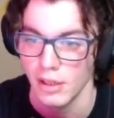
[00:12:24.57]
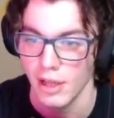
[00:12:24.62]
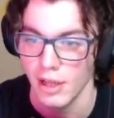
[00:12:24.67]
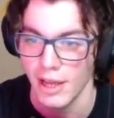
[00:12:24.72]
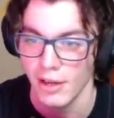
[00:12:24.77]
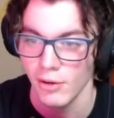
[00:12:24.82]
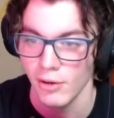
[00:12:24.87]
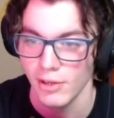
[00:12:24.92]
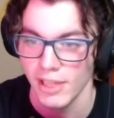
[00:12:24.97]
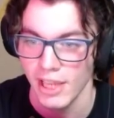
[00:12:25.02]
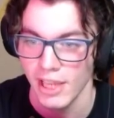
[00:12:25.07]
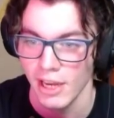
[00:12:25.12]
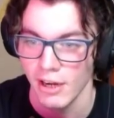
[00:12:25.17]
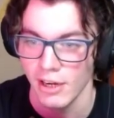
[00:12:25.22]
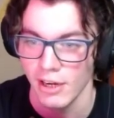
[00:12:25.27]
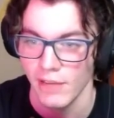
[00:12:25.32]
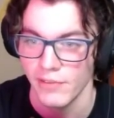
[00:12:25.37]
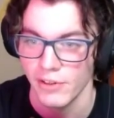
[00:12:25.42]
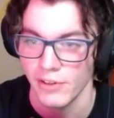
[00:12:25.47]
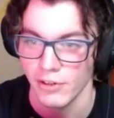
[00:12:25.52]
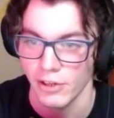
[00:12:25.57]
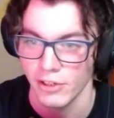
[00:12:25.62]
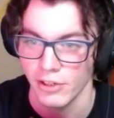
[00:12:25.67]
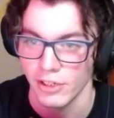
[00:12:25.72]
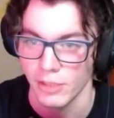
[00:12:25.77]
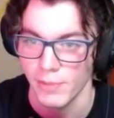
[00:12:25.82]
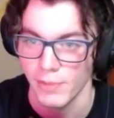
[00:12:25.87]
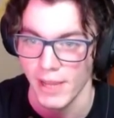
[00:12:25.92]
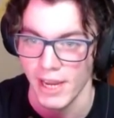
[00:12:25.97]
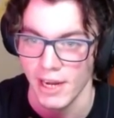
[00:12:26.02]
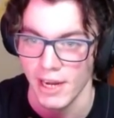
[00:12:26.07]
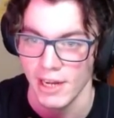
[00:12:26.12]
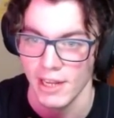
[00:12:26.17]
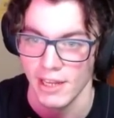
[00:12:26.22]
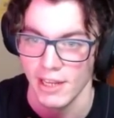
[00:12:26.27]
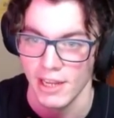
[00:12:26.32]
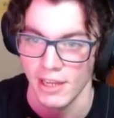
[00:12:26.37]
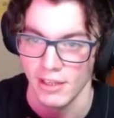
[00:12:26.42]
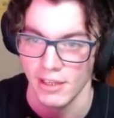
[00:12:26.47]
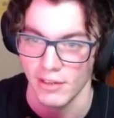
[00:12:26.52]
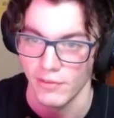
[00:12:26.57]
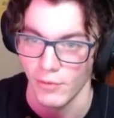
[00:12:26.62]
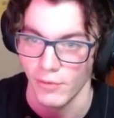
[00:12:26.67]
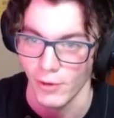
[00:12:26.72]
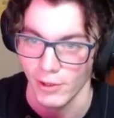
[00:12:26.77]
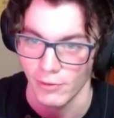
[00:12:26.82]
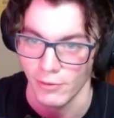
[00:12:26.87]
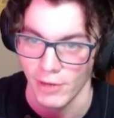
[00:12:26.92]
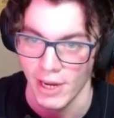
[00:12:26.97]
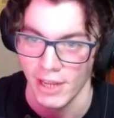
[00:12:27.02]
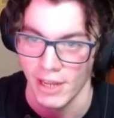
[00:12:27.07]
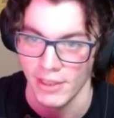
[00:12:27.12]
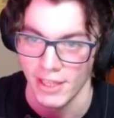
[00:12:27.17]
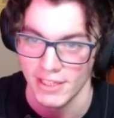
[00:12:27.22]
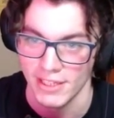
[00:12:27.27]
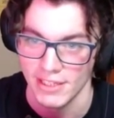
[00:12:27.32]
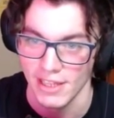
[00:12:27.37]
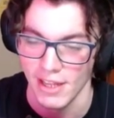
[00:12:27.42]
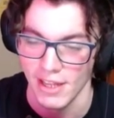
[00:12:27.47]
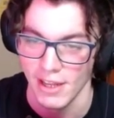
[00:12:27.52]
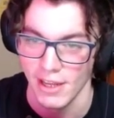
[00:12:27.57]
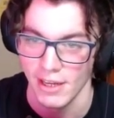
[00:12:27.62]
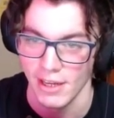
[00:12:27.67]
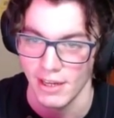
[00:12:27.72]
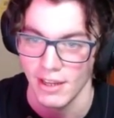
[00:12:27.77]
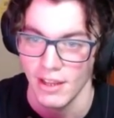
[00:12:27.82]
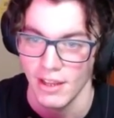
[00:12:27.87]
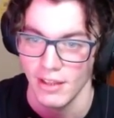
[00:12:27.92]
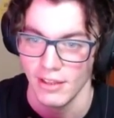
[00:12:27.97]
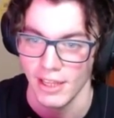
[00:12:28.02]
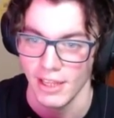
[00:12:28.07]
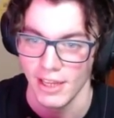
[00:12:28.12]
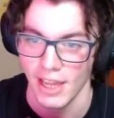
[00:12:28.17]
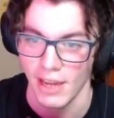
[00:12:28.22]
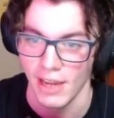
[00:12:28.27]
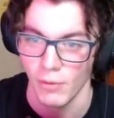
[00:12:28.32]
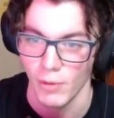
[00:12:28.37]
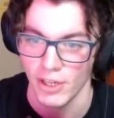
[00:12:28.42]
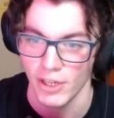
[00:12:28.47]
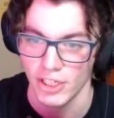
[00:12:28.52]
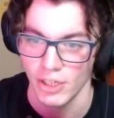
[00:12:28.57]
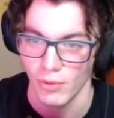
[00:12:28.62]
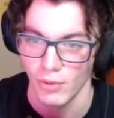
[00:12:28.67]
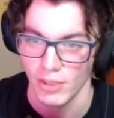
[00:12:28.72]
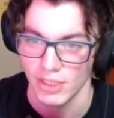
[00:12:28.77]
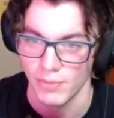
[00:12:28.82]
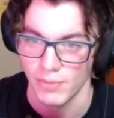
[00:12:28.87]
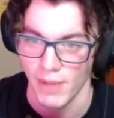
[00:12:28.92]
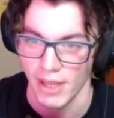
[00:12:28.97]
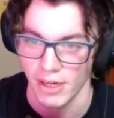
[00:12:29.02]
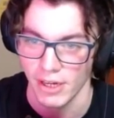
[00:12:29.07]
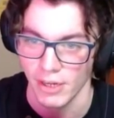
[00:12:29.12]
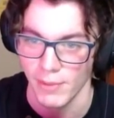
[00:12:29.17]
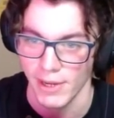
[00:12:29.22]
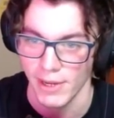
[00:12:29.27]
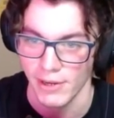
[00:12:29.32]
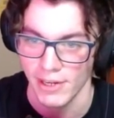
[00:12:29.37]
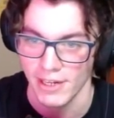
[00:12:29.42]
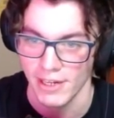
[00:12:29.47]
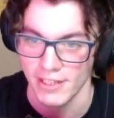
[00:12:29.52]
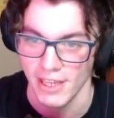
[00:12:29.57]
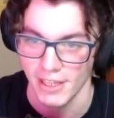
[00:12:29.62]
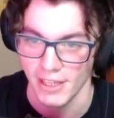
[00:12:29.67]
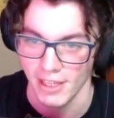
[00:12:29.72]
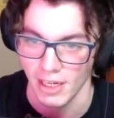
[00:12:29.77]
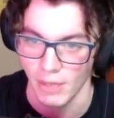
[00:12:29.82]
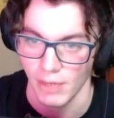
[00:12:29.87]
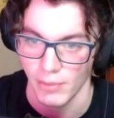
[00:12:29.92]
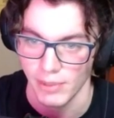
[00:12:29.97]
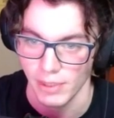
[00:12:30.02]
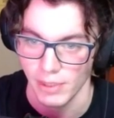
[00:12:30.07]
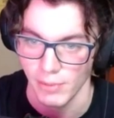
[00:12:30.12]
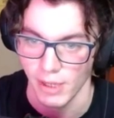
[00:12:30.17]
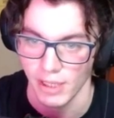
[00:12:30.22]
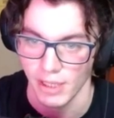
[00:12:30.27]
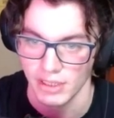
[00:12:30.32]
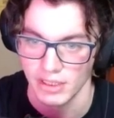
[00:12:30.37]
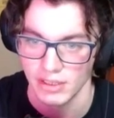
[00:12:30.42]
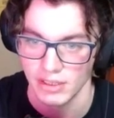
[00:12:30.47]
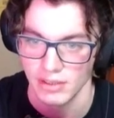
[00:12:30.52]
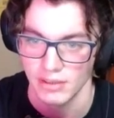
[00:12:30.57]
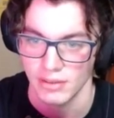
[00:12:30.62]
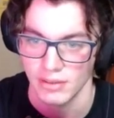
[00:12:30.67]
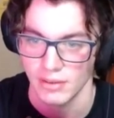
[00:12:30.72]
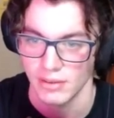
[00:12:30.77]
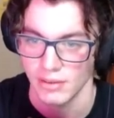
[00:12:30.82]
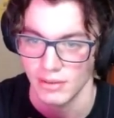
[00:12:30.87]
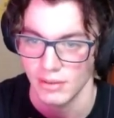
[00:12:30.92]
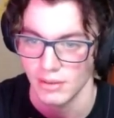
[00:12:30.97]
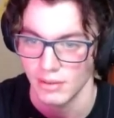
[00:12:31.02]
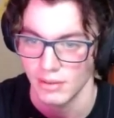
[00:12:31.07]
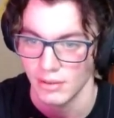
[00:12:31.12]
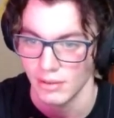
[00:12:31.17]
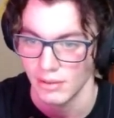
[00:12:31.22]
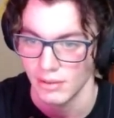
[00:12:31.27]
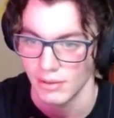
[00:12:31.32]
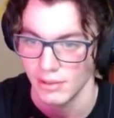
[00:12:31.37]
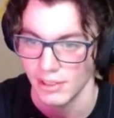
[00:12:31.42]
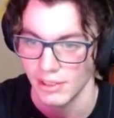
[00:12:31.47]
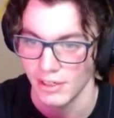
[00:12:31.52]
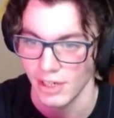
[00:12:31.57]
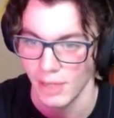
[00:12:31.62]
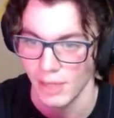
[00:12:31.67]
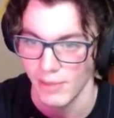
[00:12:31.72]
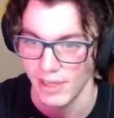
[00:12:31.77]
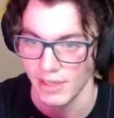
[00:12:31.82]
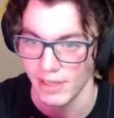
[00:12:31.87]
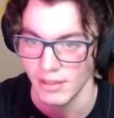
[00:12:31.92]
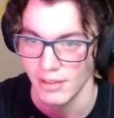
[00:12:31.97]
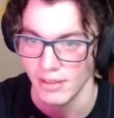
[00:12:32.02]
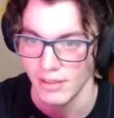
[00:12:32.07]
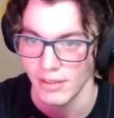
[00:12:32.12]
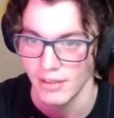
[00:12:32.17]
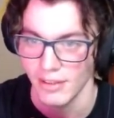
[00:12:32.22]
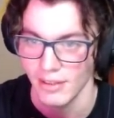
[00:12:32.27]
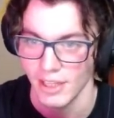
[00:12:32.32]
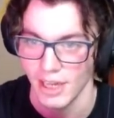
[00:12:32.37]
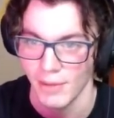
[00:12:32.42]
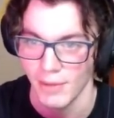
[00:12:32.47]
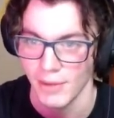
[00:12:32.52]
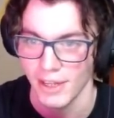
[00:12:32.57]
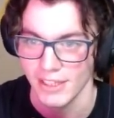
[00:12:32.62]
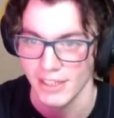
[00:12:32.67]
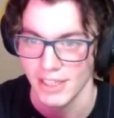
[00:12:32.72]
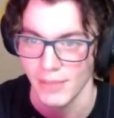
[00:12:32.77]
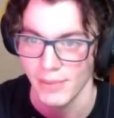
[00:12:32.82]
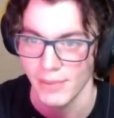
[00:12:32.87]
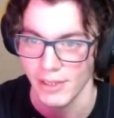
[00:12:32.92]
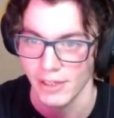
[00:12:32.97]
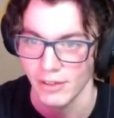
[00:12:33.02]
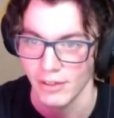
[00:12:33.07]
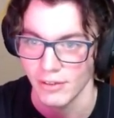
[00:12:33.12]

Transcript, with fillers: I don't care if you're underpaid and can't afford rent. That's not like I wish it was better, but you need to take that up with your boss. You know what I mean? Like I'm not it's tipping like you.